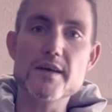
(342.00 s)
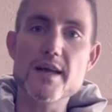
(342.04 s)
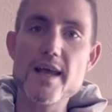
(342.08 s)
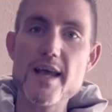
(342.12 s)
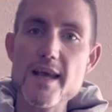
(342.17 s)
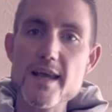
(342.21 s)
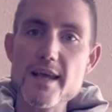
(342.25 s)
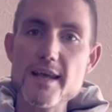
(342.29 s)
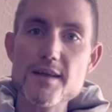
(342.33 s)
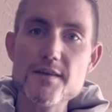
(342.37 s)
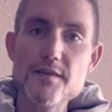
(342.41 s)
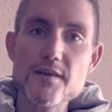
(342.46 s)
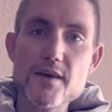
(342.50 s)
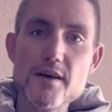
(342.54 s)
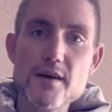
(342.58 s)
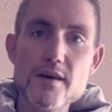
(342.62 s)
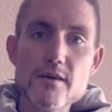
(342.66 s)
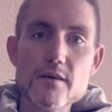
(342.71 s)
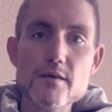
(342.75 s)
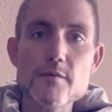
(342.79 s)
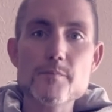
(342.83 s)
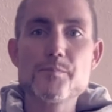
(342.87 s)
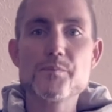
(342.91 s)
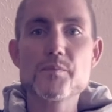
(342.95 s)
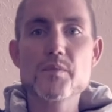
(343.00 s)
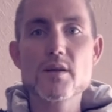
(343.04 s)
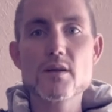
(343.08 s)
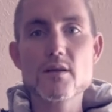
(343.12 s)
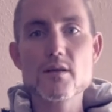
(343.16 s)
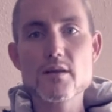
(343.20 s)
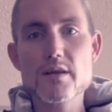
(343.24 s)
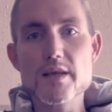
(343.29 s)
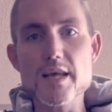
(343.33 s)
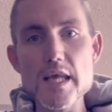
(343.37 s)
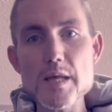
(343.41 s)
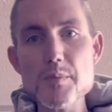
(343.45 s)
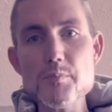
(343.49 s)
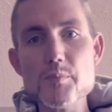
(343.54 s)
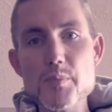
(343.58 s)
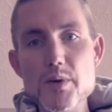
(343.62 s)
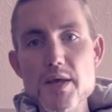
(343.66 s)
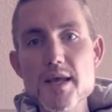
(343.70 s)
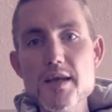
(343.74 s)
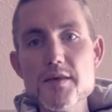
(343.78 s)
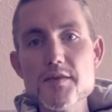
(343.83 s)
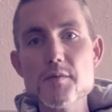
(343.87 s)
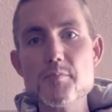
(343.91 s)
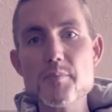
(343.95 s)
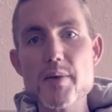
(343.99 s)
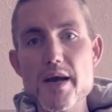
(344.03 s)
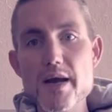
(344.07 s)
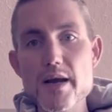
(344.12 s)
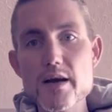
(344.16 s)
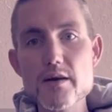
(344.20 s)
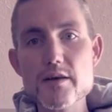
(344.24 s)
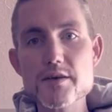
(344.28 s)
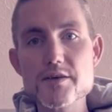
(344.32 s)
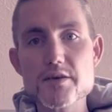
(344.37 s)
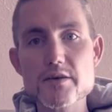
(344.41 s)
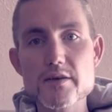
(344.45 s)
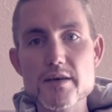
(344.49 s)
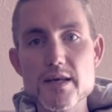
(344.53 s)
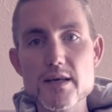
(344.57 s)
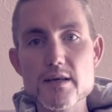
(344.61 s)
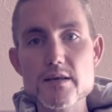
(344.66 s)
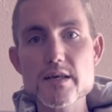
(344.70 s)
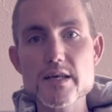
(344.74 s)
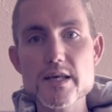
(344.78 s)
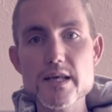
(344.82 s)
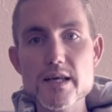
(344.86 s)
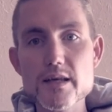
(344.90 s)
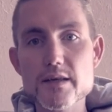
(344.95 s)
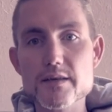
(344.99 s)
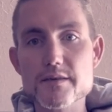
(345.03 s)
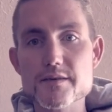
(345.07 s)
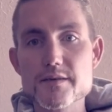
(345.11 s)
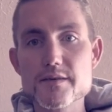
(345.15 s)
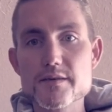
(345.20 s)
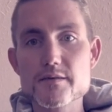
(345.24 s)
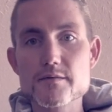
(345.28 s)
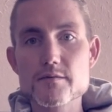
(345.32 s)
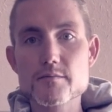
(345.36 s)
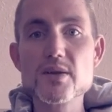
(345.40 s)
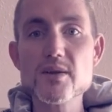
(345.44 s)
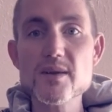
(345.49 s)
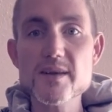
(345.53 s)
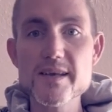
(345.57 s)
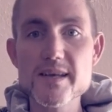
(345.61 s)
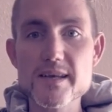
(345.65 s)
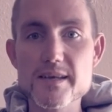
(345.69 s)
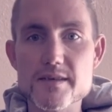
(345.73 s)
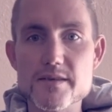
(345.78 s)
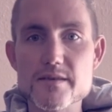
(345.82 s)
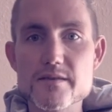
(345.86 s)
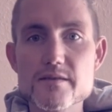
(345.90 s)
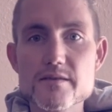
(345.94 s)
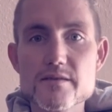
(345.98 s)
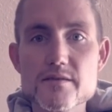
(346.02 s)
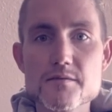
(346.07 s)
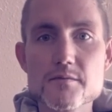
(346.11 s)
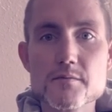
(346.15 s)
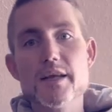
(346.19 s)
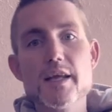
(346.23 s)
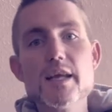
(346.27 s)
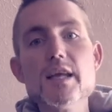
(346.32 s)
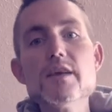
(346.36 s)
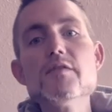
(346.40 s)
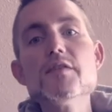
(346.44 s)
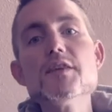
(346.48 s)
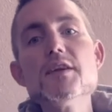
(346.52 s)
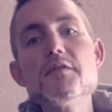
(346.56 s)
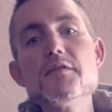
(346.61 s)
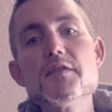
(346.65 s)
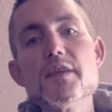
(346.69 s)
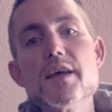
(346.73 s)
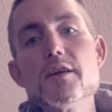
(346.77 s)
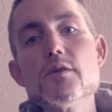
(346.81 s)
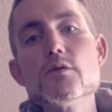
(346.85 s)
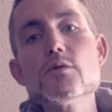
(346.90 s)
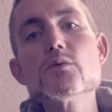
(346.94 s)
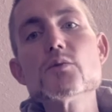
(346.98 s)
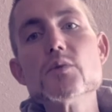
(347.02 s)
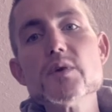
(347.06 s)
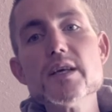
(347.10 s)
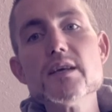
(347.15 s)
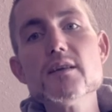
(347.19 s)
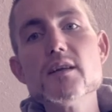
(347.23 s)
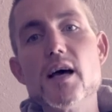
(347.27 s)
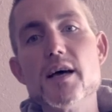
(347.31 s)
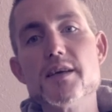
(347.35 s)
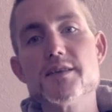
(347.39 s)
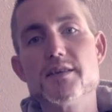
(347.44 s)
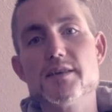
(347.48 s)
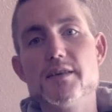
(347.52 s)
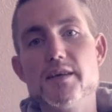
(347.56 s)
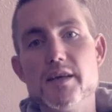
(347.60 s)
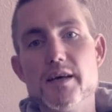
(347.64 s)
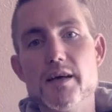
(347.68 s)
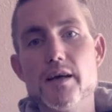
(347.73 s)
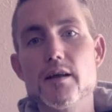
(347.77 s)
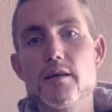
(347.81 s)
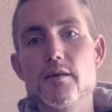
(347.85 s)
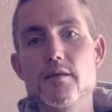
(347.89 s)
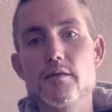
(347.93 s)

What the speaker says: hang in there, keep being the parent your kid needs, please, even if they don't realize it yet.